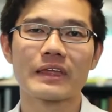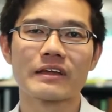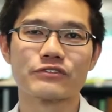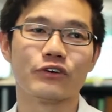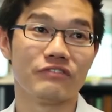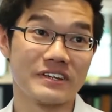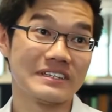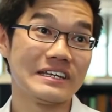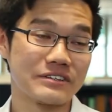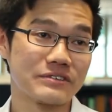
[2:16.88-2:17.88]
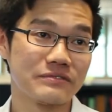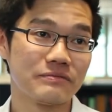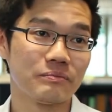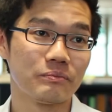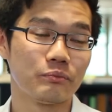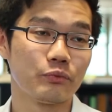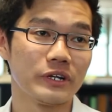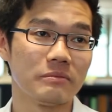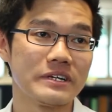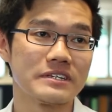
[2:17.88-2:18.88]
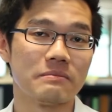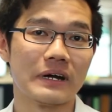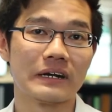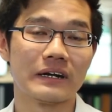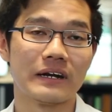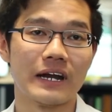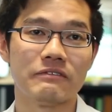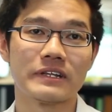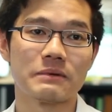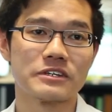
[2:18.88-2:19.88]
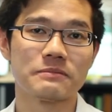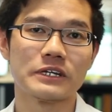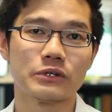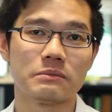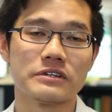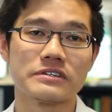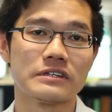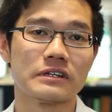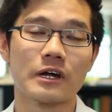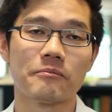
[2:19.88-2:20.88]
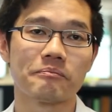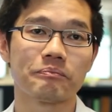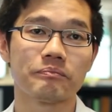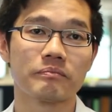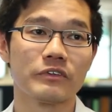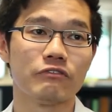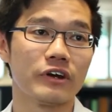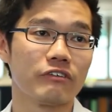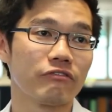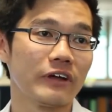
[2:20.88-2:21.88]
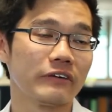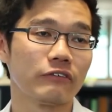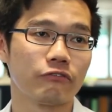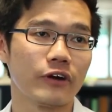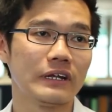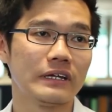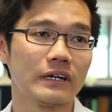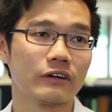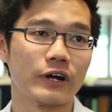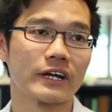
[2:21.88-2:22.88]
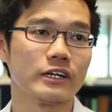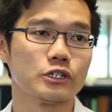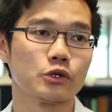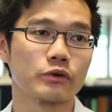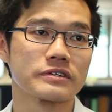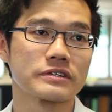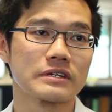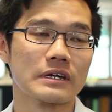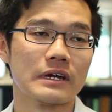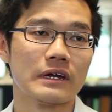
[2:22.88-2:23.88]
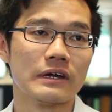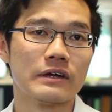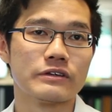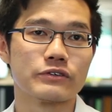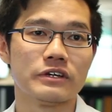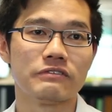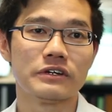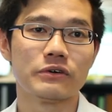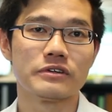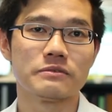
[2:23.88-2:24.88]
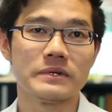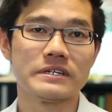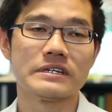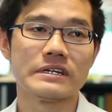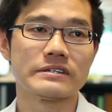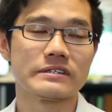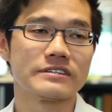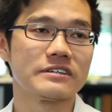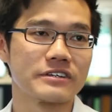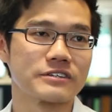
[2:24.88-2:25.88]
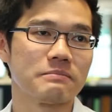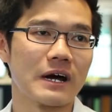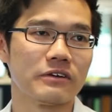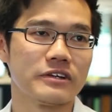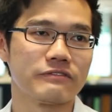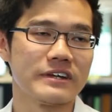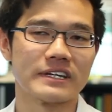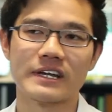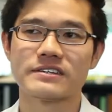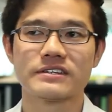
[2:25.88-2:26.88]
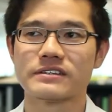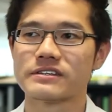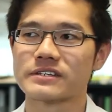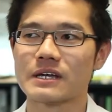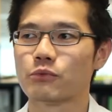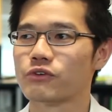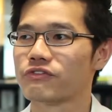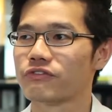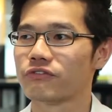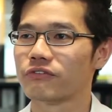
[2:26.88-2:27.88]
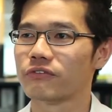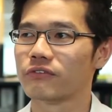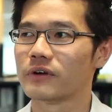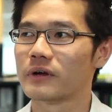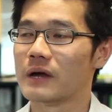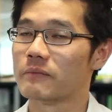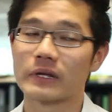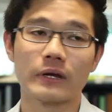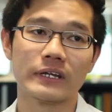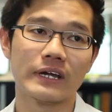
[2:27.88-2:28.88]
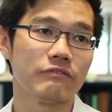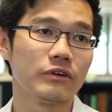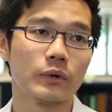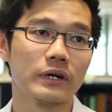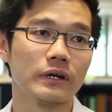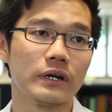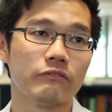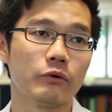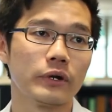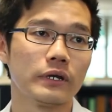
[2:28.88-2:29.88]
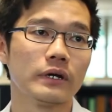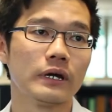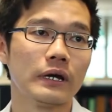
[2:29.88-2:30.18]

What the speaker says: So obviously he's pretty busy, but every time I speak to him, he's still very friendly and cracking jokes. So even though he's busy, he's still a smile on his face. And that's the same with, I think, everyone here.